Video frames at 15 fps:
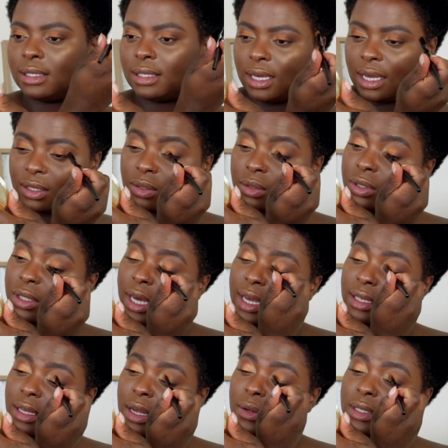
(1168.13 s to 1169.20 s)
See, I told you
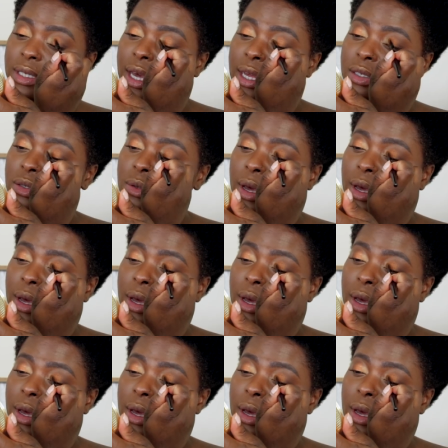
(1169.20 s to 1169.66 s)
guys, I always get too